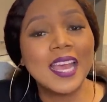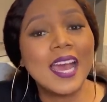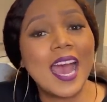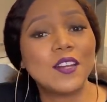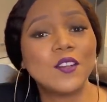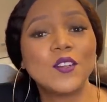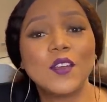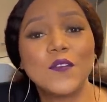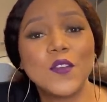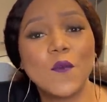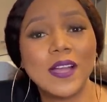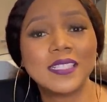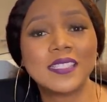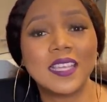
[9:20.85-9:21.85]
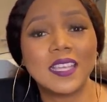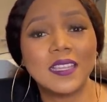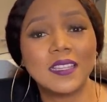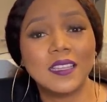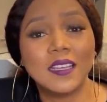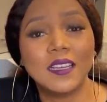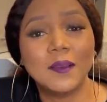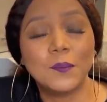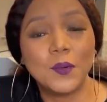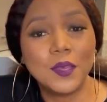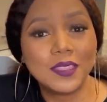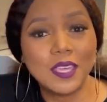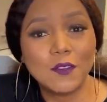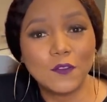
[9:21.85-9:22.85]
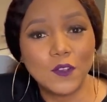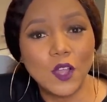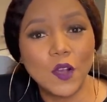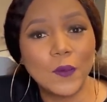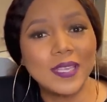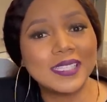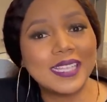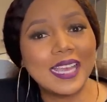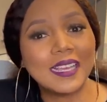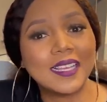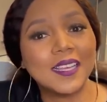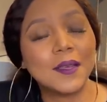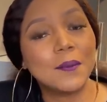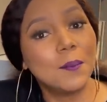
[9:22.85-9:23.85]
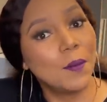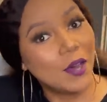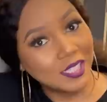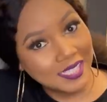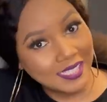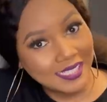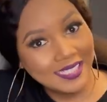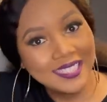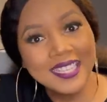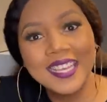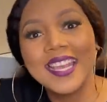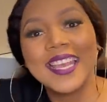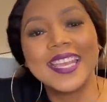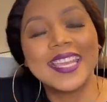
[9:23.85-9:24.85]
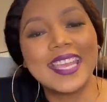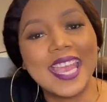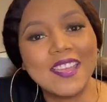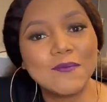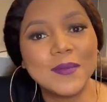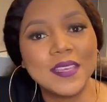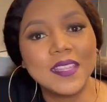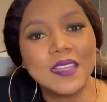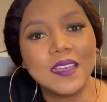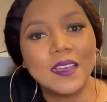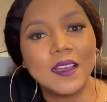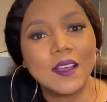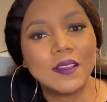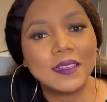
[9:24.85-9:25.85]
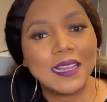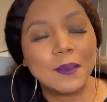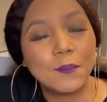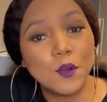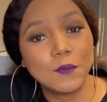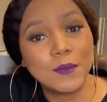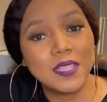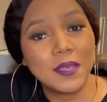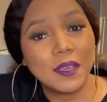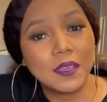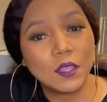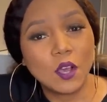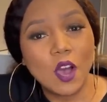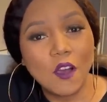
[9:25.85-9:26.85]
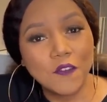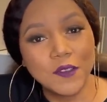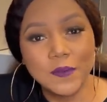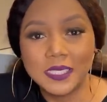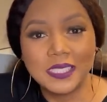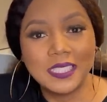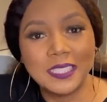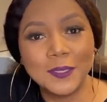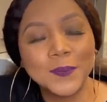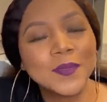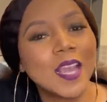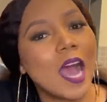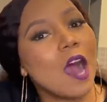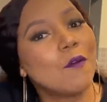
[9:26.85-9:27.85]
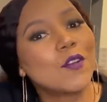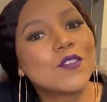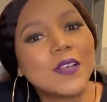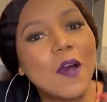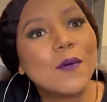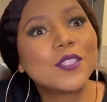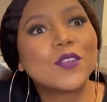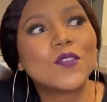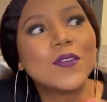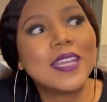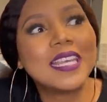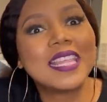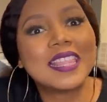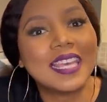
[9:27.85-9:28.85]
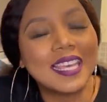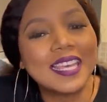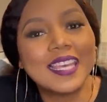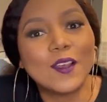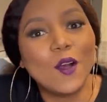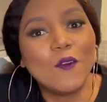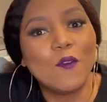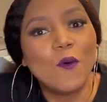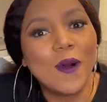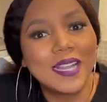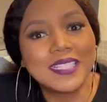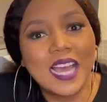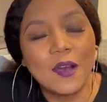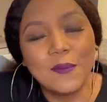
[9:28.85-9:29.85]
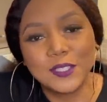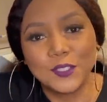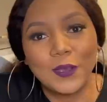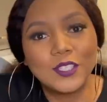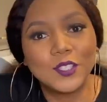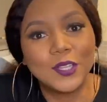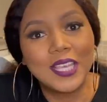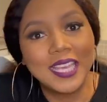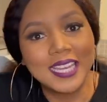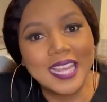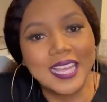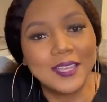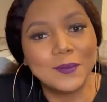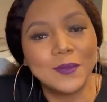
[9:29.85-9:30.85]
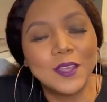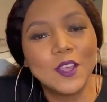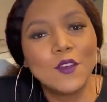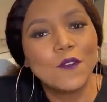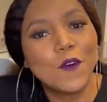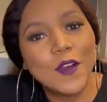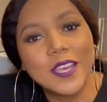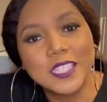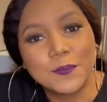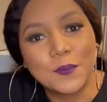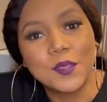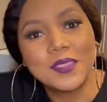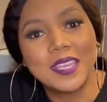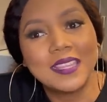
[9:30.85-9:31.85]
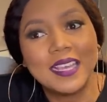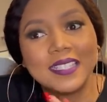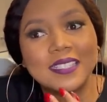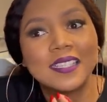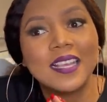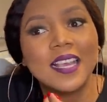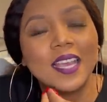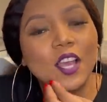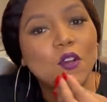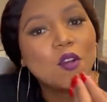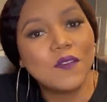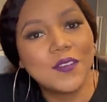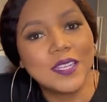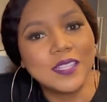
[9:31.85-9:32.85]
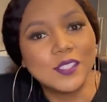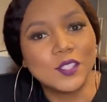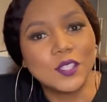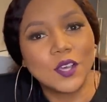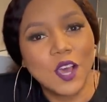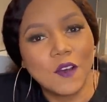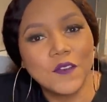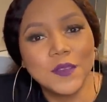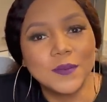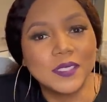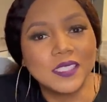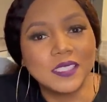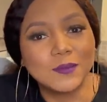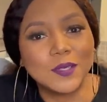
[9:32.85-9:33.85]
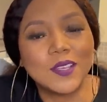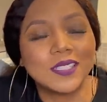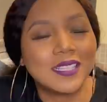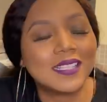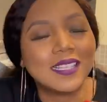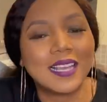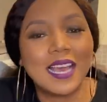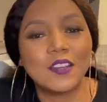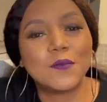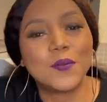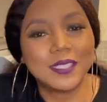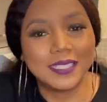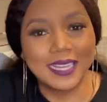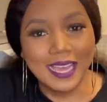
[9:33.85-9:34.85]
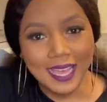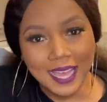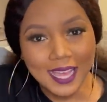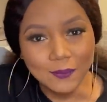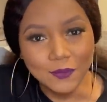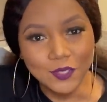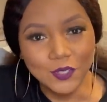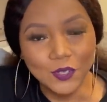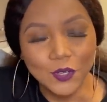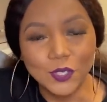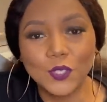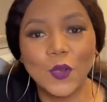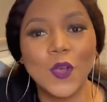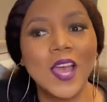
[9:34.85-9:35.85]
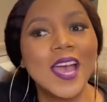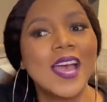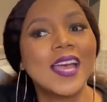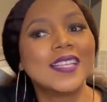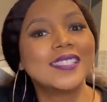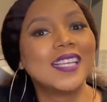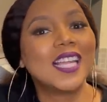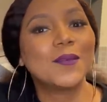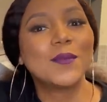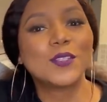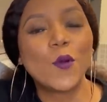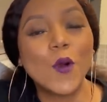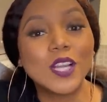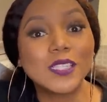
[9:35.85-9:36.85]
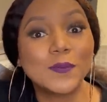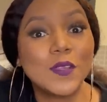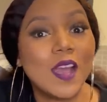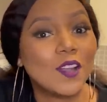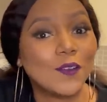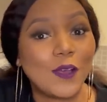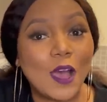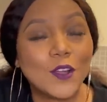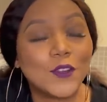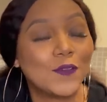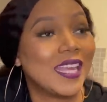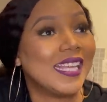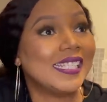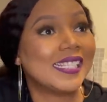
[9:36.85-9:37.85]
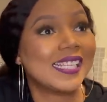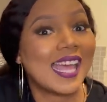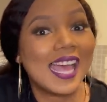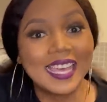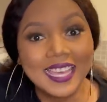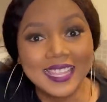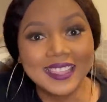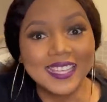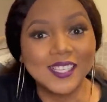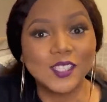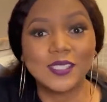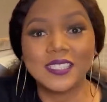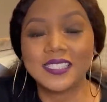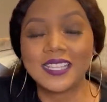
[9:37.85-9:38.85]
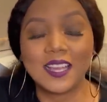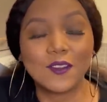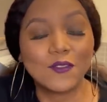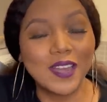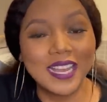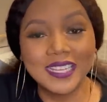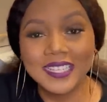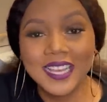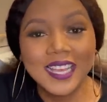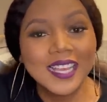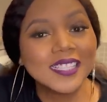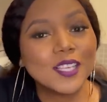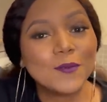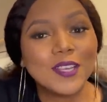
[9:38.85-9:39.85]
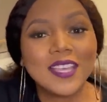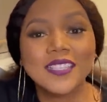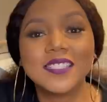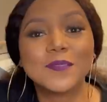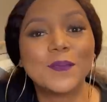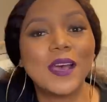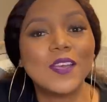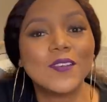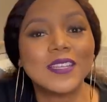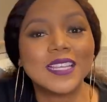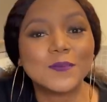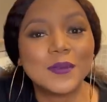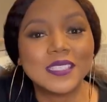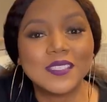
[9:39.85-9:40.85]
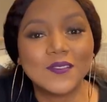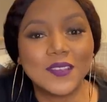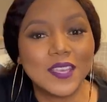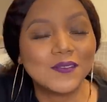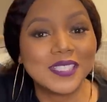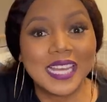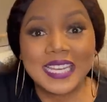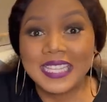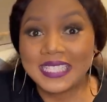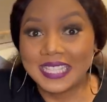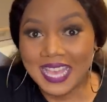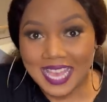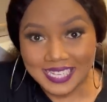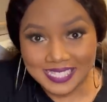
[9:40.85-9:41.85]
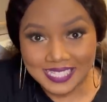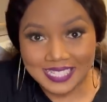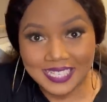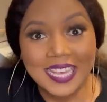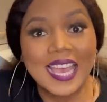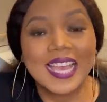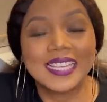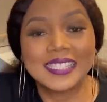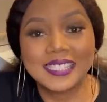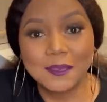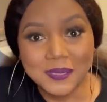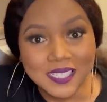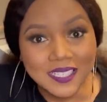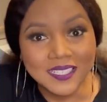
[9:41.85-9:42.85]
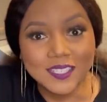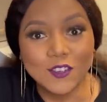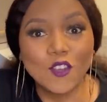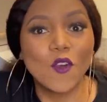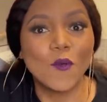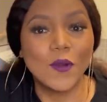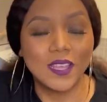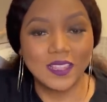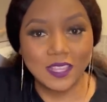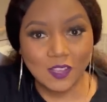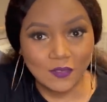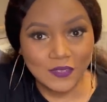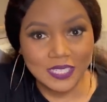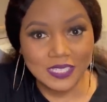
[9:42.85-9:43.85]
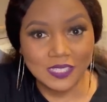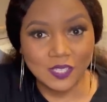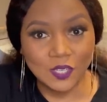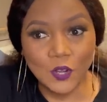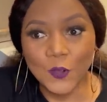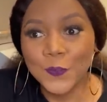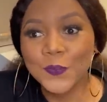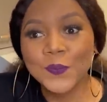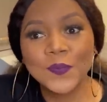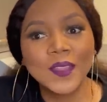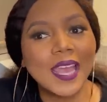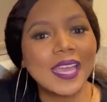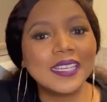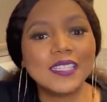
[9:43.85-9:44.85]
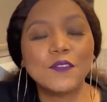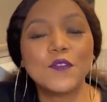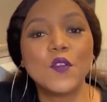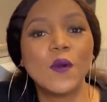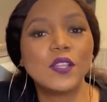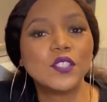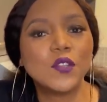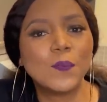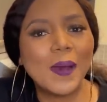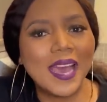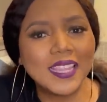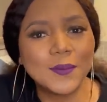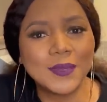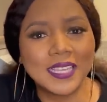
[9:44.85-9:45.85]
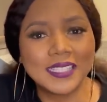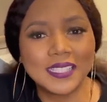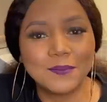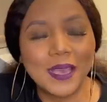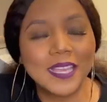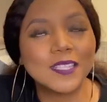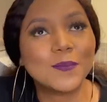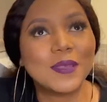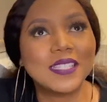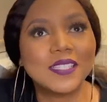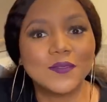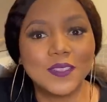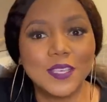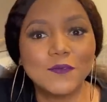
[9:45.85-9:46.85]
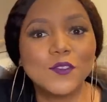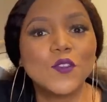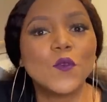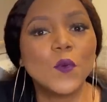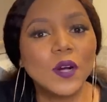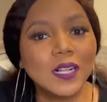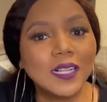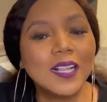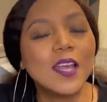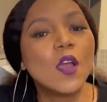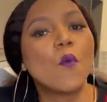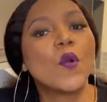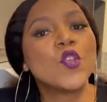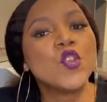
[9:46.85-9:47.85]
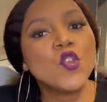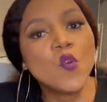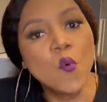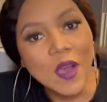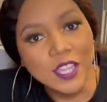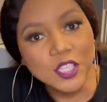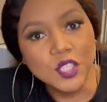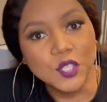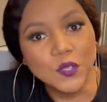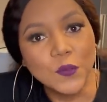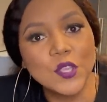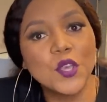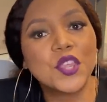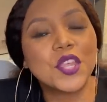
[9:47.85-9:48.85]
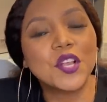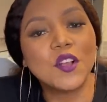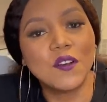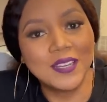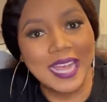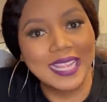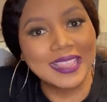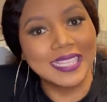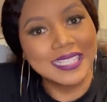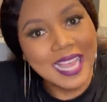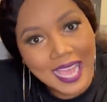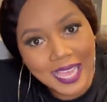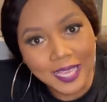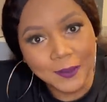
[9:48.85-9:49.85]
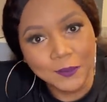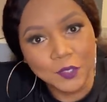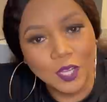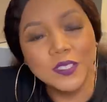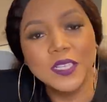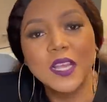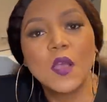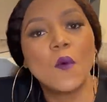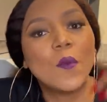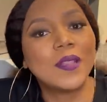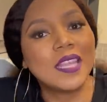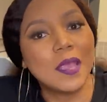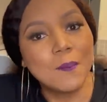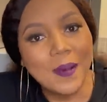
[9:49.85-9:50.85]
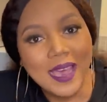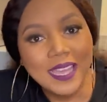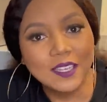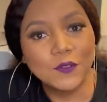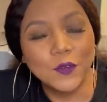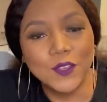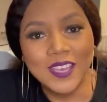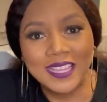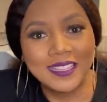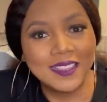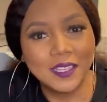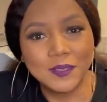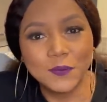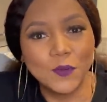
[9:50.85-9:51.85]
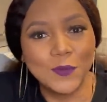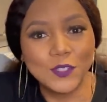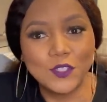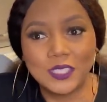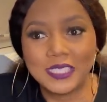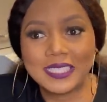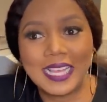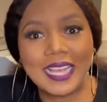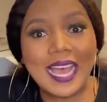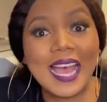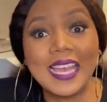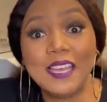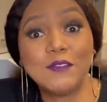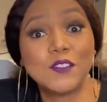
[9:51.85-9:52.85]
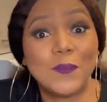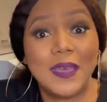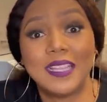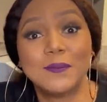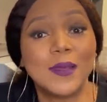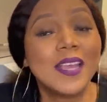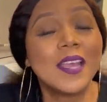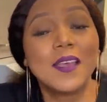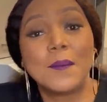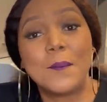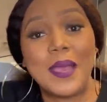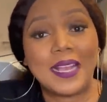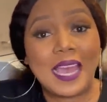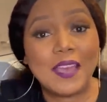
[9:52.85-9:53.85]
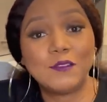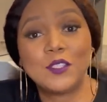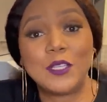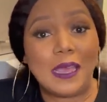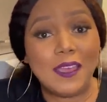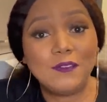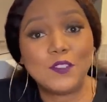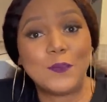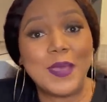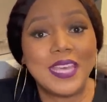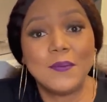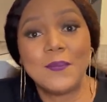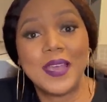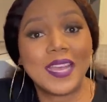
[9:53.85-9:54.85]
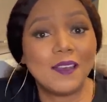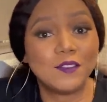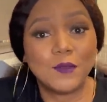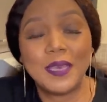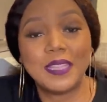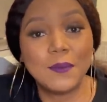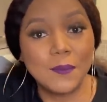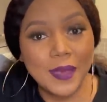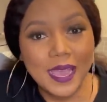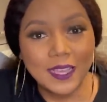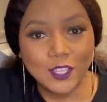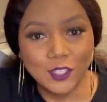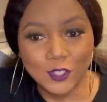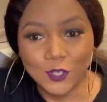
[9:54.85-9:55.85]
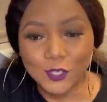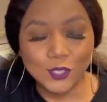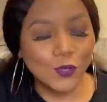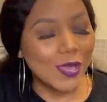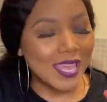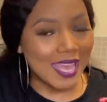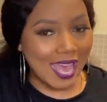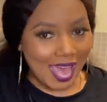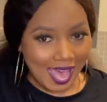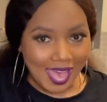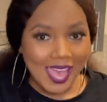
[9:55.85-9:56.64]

I don't know if you watched the birthday vlog where Zach Martin gave me bought me the coffee machine. I was already thinking of what I was going to get him for his birthday that's equivalent to the coffee machine, because that's the kind of person I am, you know? So Ndzalama talked me out of the entire thing. She was just like, friend, someone can just buy you an expensive gift and it's that. Accept it. You're worthy of it, you know? And if you want to buy them an expensive gift, you will when you want to, when you think of it at the time, not when they buy it for you. And in that moment, you're just like, I have to buy them back. I have to pay them back. You know? So yeah.